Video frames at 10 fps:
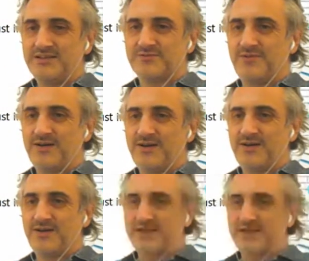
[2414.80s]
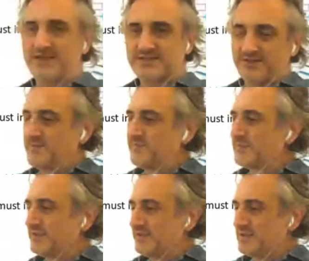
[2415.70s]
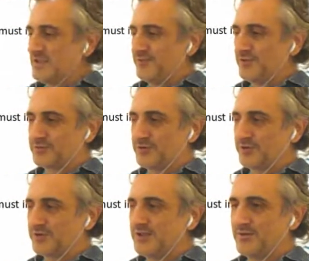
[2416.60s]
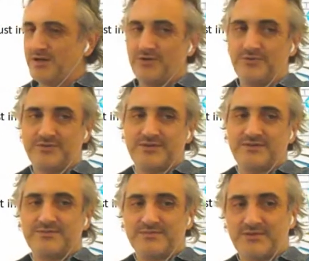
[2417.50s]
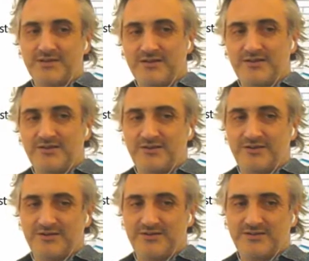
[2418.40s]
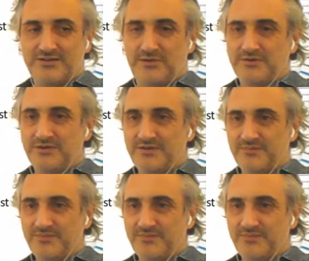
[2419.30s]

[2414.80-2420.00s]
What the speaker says: It's fast if you're talking about, well,